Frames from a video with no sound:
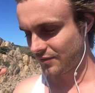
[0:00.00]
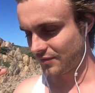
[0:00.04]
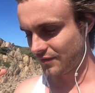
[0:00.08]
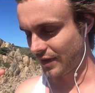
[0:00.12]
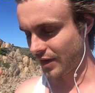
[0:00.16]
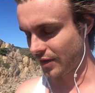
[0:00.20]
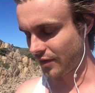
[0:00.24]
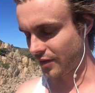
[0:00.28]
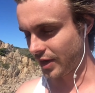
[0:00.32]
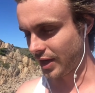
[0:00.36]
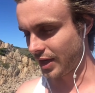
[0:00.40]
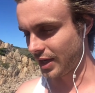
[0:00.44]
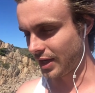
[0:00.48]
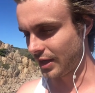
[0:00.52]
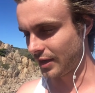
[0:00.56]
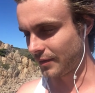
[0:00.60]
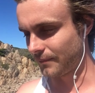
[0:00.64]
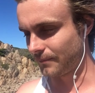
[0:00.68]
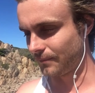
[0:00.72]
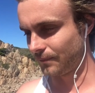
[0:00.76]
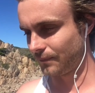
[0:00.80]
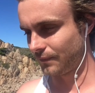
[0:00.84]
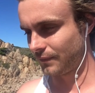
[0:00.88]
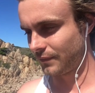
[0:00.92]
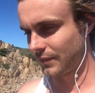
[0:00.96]

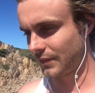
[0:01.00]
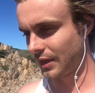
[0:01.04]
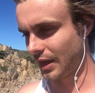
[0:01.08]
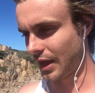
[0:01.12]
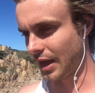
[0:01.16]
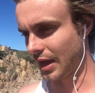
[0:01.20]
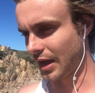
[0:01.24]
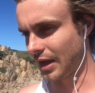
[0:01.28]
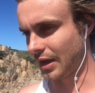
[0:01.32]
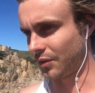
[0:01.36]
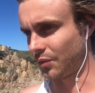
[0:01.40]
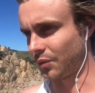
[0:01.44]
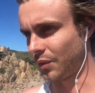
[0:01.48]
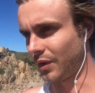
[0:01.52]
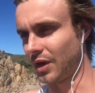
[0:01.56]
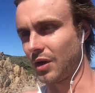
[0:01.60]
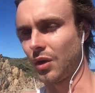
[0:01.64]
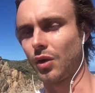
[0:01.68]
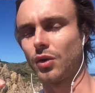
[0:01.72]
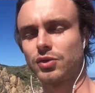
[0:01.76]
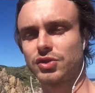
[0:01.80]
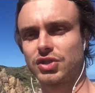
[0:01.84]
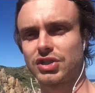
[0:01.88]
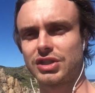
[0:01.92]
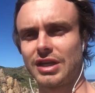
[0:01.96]
we're
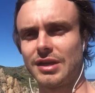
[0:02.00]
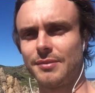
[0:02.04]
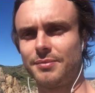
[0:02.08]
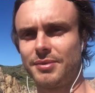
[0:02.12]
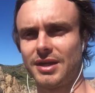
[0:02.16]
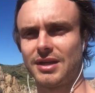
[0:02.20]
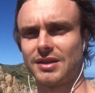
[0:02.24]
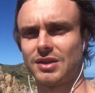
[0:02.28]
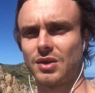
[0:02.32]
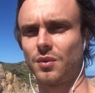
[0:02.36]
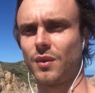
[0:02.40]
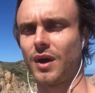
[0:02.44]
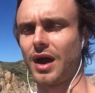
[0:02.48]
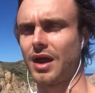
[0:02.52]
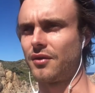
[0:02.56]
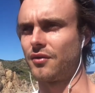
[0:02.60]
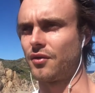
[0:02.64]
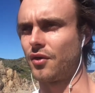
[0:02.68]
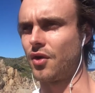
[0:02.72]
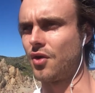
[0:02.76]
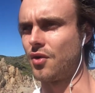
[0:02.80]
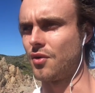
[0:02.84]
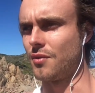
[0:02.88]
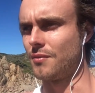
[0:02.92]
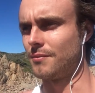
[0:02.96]
all sleeping in the one
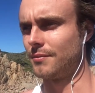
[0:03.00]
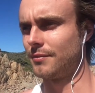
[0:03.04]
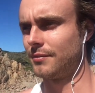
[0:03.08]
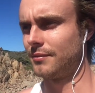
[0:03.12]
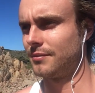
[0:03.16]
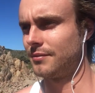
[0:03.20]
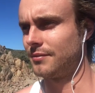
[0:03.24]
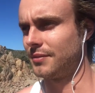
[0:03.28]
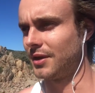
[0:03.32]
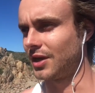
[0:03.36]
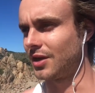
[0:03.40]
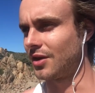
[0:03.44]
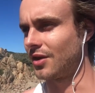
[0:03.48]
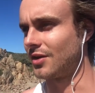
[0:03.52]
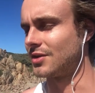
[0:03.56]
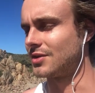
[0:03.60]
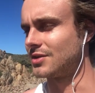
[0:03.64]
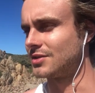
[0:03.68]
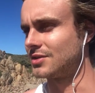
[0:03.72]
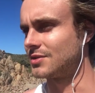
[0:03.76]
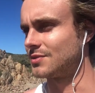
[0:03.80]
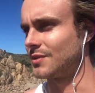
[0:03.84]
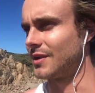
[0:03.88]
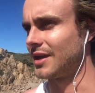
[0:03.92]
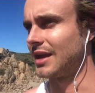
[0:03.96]
room,
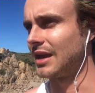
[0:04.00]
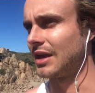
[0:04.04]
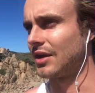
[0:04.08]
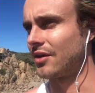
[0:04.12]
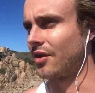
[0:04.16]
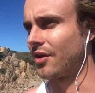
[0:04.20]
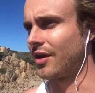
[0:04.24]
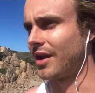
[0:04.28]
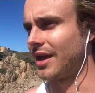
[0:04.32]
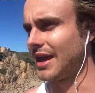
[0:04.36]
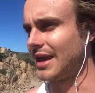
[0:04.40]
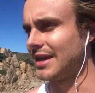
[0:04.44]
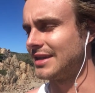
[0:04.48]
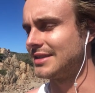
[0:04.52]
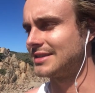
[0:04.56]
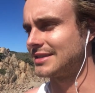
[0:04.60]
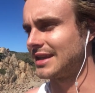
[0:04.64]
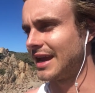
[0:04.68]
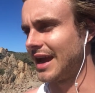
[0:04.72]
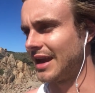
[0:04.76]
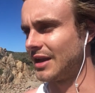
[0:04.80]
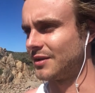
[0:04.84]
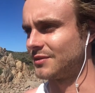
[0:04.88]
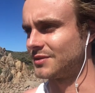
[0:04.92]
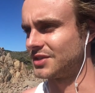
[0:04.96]
because we're here on
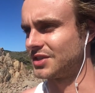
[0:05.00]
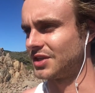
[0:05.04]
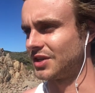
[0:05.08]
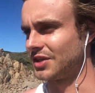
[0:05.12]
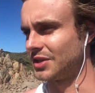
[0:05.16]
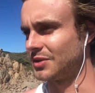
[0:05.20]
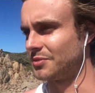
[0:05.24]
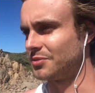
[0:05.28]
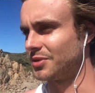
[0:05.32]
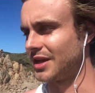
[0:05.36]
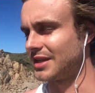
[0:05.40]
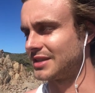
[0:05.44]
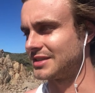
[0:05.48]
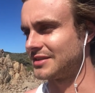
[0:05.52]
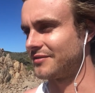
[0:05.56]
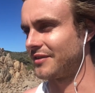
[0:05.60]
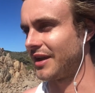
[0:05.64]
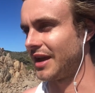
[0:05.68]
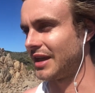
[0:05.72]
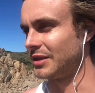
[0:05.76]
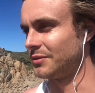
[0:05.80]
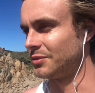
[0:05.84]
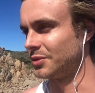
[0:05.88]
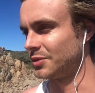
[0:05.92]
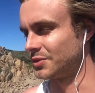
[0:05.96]
Easter and it was the only place
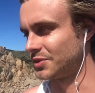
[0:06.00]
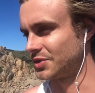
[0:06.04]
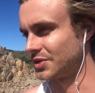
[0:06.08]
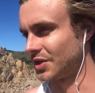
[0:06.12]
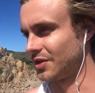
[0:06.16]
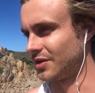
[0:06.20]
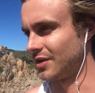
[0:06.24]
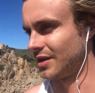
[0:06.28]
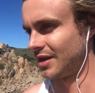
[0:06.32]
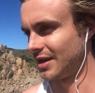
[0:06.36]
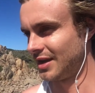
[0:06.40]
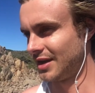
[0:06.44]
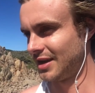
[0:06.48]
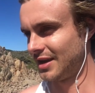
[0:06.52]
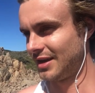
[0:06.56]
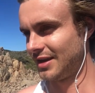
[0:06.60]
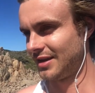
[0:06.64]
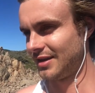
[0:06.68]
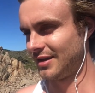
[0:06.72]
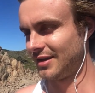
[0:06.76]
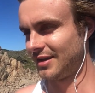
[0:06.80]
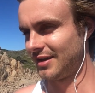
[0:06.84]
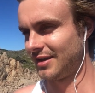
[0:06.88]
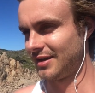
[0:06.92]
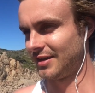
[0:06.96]
available. So
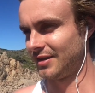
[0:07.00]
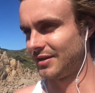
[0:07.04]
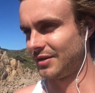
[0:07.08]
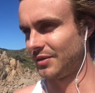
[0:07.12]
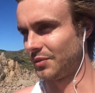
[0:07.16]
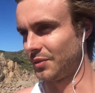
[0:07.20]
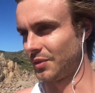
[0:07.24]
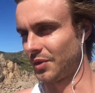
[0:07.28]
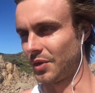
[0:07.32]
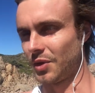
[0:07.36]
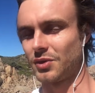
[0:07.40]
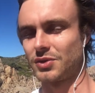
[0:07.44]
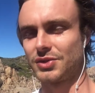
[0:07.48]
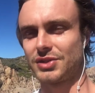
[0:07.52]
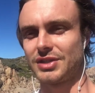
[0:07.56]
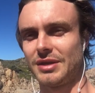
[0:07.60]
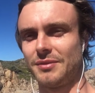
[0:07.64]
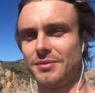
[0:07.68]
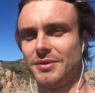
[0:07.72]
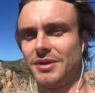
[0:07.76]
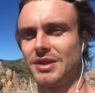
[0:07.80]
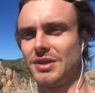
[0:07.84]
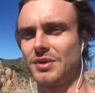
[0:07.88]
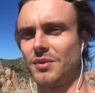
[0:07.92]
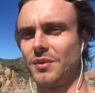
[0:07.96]
we're all
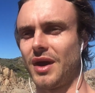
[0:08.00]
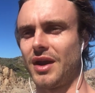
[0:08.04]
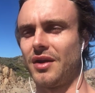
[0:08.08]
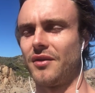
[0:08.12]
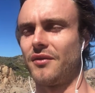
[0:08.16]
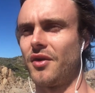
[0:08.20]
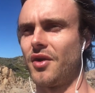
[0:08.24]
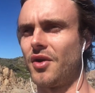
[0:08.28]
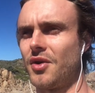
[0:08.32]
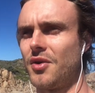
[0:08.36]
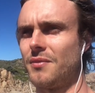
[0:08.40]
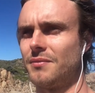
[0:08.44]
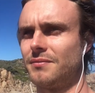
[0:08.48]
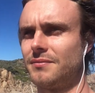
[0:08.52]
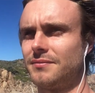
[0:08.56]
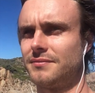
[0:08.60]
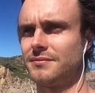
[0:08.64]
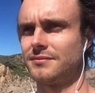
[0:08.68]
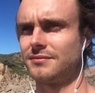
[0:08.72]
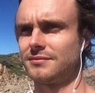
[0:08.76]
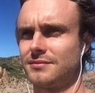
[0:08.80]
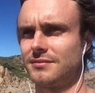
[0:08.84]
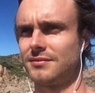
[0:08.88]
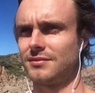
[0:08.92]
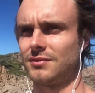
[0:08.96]
sleeping in the one room
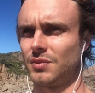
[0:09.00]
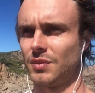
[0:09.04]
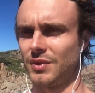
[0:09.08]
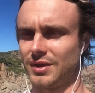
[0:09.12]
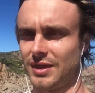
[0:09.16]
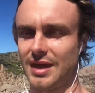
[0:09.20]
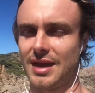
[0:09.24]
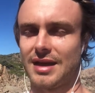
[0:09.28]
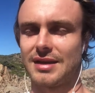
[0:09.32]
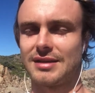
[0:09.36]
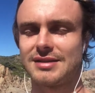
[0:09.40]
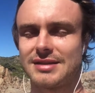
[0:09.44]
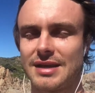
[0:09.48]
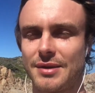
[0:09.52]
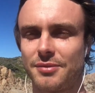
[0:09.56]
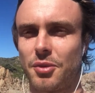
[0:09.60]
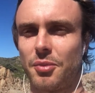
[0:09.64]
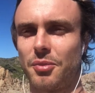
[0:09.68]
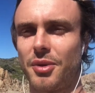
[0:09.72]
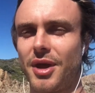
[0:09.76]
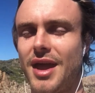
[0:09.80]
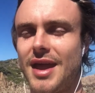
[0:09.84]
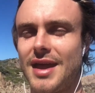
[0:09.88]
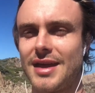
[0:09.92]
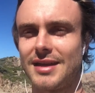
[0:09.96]
with our
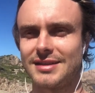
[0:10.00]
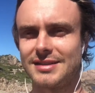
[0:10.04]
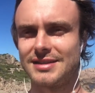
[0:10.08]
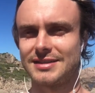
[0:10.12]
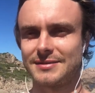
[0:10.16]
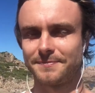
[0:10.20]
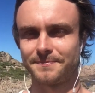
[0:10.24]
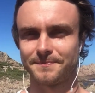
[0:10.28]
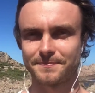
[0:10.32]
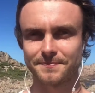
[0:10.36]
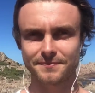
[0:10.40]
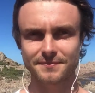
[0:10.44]
separate beds.